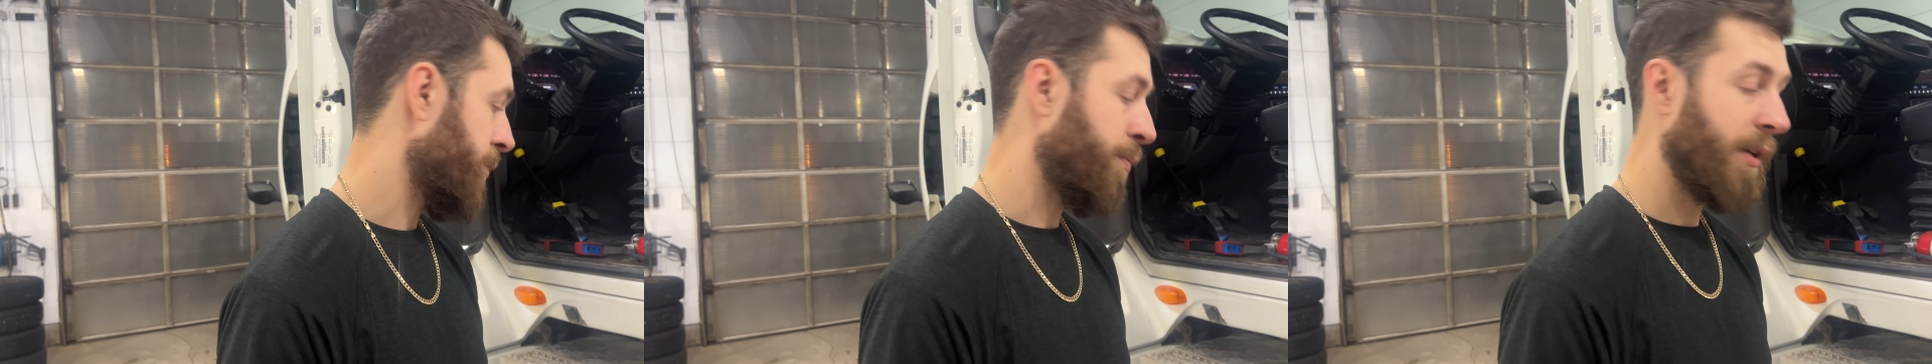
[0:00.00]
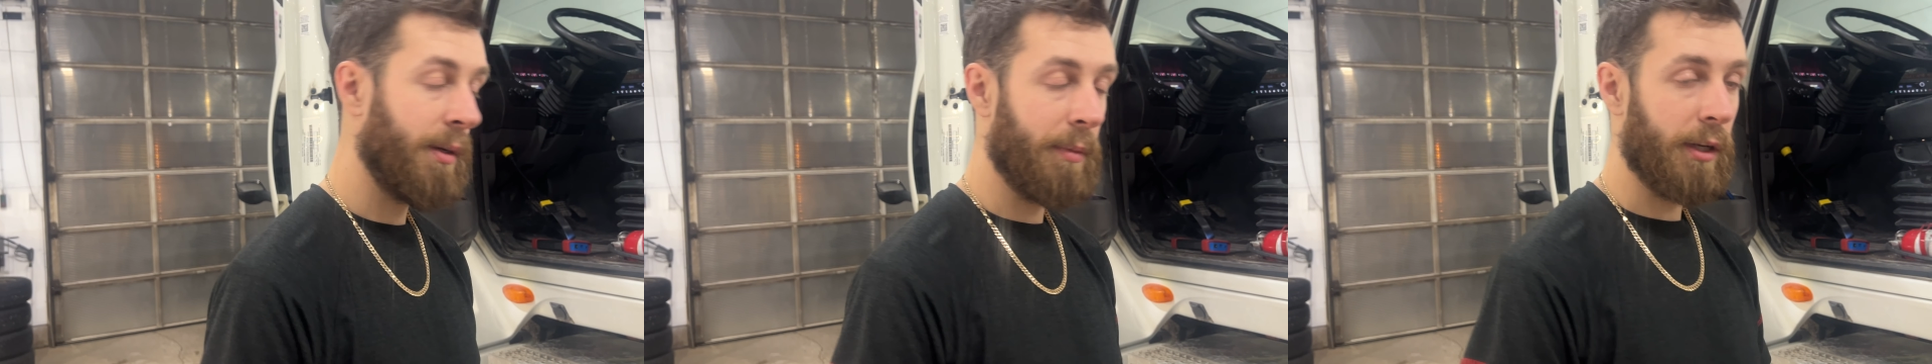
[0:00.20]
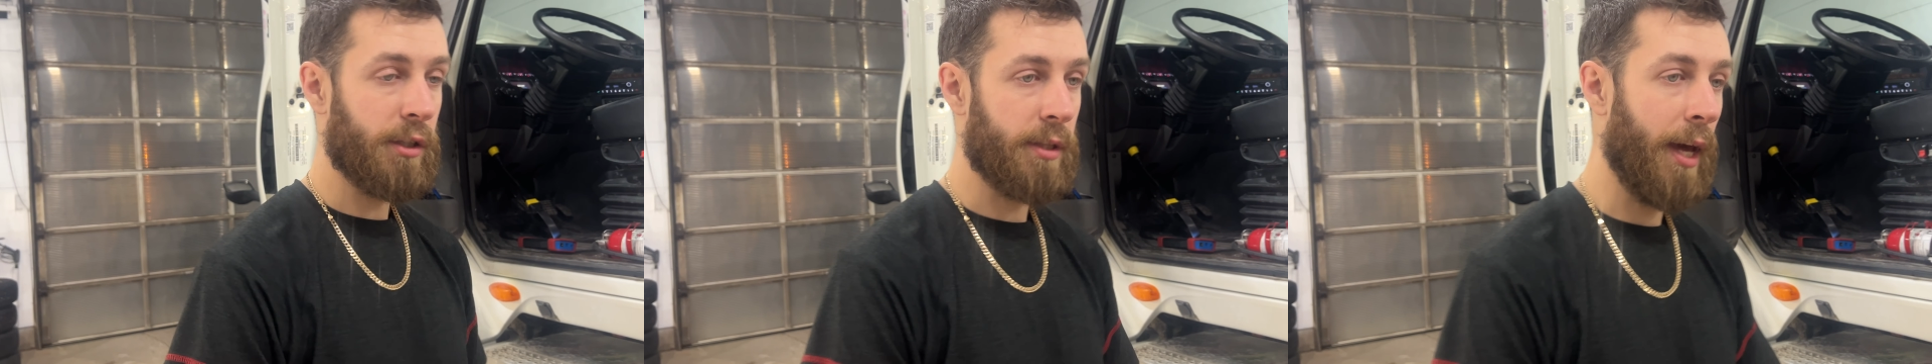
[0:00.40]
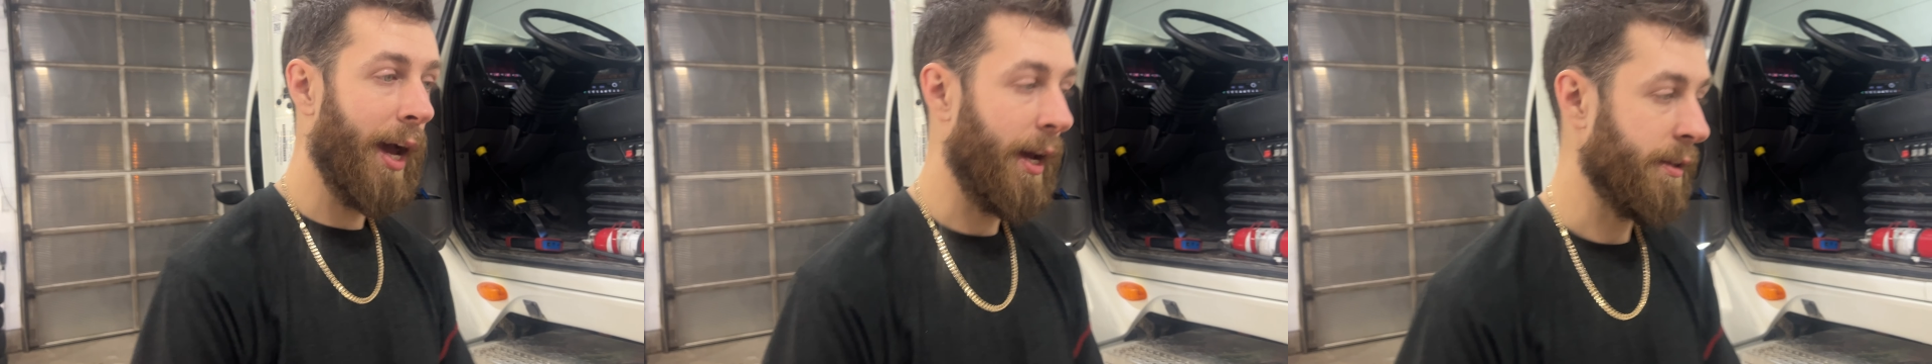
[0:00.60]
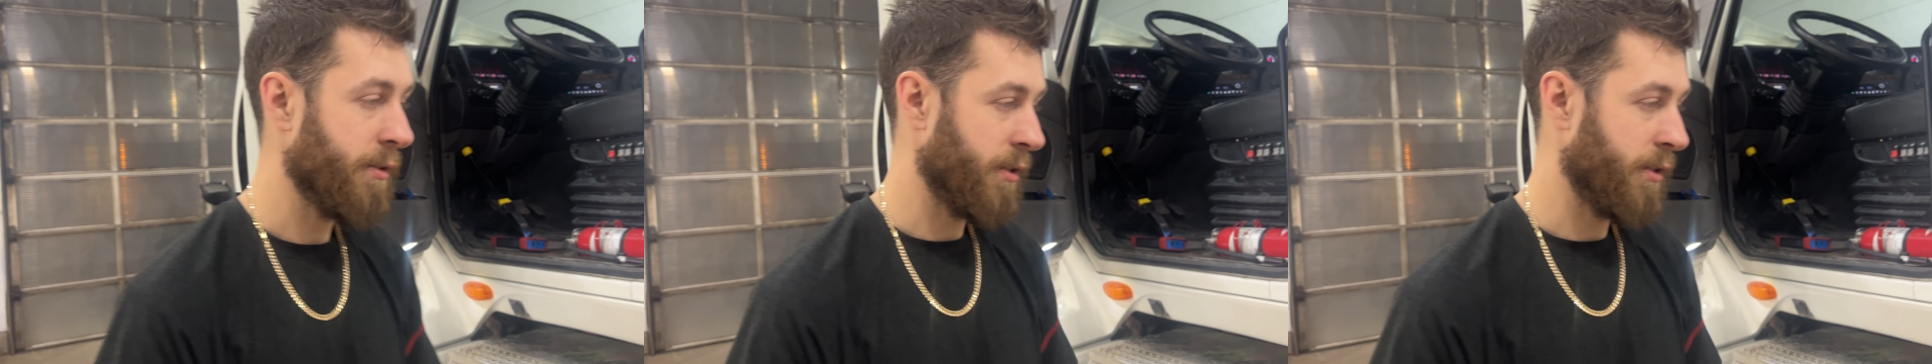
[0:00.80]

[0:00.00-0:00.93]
pretty much that.